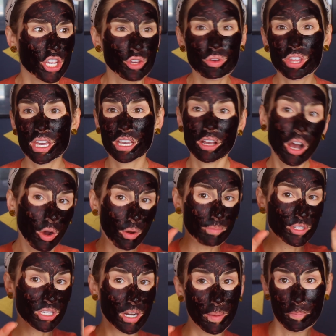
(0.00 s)
you think, oh, I'm
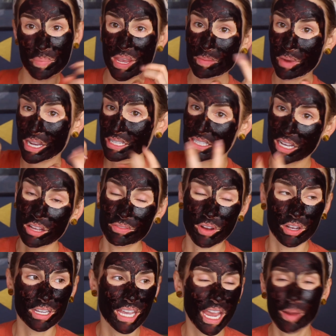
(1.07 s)
just gonna be myself
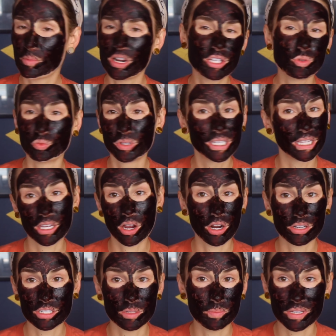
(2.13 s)
on camera. It's really
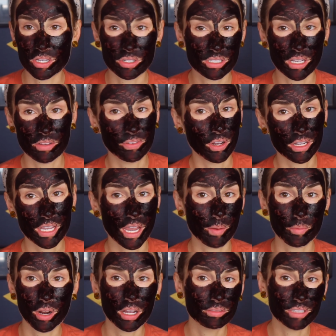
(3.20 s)
hard to be yourself on
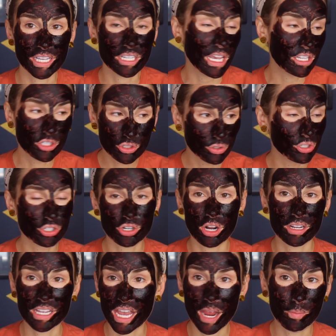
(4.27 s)
camera. Like, as soon as you're
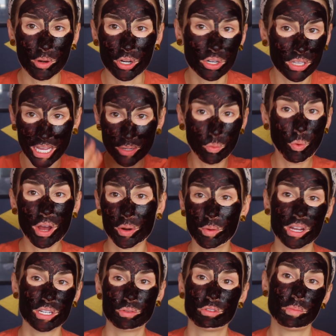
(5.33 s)
on camera, you're like, what do
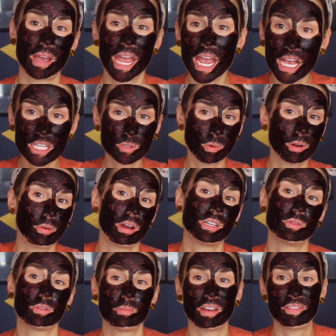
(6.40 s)
I do with my hands? What do I
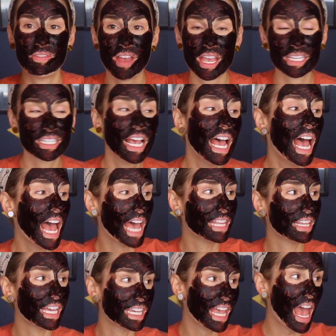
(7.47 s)
do with my face?
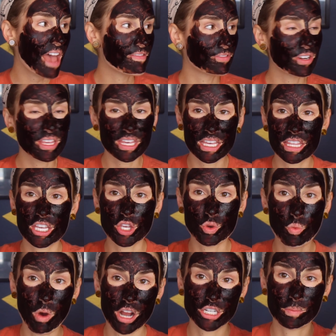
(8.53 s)
And like everything that you
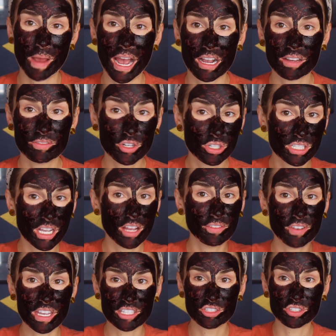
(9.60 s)
watch back of yourself
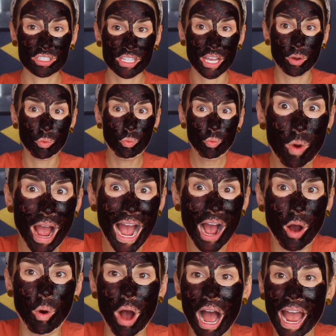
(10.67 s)
is just like,
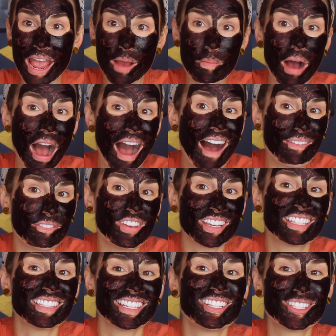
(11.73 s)
wow, I am
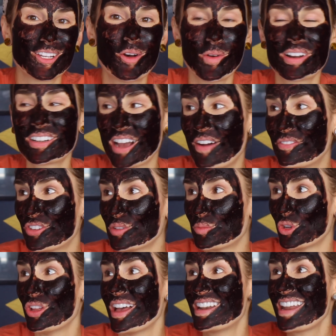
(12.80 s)
obviously so
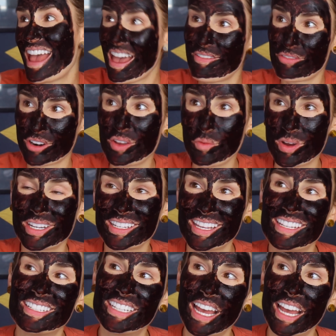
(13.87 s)
uncomfortable and everyone can